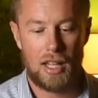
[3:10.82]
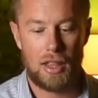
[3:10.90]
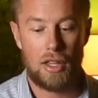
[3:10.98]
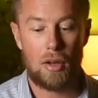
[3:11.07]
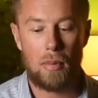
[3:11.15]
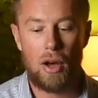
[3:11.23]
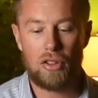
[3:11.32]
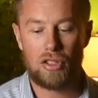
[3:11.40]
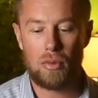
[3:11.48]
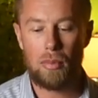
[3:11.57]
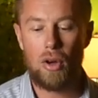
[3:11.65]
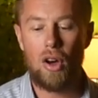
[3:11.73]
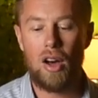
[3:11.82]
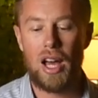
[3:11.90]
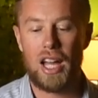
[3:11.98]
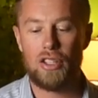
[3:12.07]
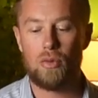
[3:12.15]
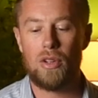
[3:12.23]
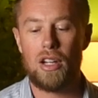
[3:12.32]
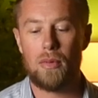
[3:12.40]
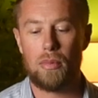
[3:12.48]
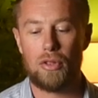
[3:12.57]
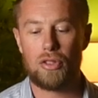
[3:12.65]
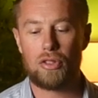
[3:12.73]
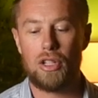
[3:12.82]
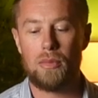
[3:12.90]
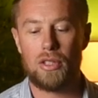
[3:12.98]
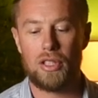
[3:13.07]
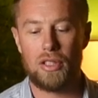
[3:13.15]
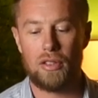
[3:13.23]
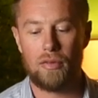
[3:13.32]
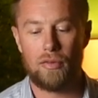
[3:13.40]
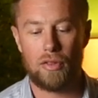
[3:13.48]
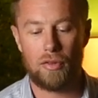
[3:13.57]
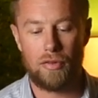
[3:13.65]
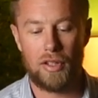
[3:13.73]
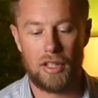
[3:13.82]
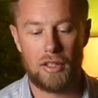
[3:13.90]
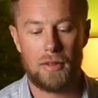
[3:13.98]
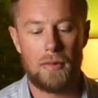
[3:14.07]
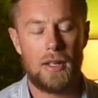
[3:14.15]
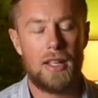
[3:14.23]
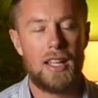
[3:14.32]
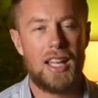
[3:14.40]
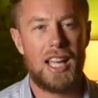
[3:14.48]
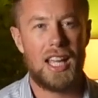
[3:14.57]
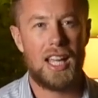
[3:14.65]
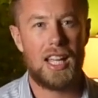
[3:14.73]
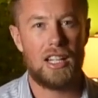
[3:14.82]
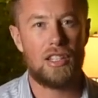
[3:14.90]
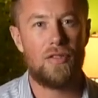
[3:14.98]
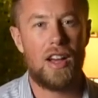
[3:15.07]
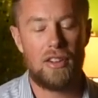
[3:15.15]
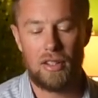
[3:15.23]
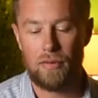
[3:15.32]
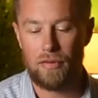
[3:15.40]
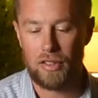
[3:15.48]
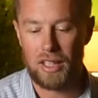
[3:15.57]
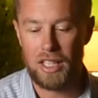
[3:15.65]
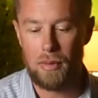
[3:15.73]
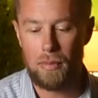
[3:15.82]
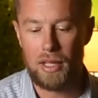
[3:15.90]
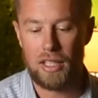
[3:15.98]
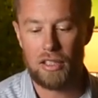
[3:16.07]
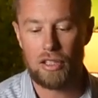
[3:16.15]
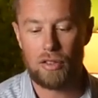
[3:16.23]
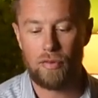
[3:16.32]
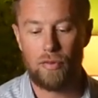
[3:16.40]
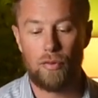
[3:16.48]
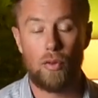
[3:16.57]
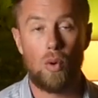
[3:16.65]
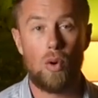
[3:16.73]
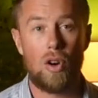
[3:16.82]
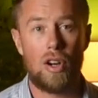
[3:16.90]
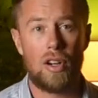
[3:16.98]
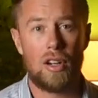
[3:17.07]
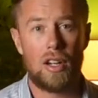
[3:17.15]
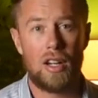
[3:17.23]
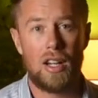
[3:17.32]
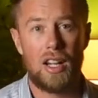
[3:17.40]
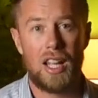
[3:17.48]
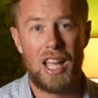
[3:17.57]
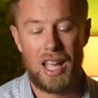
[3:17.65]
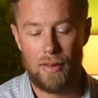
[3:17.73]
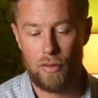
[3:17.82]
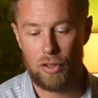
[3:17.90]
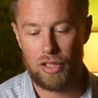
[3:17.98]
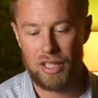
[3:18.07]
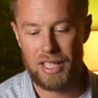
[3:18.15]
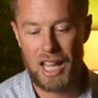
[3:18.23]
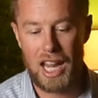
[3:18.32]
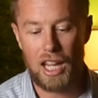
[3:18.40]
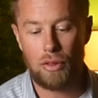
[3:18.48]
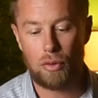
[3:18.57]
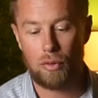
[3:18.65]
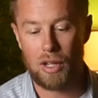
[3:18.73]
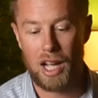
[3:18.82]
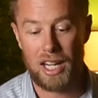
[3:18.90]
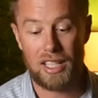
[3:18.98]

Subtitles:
The Apostle Paul has written a prescription for fear, and it's found in Philippians 4, verses 8 through 9.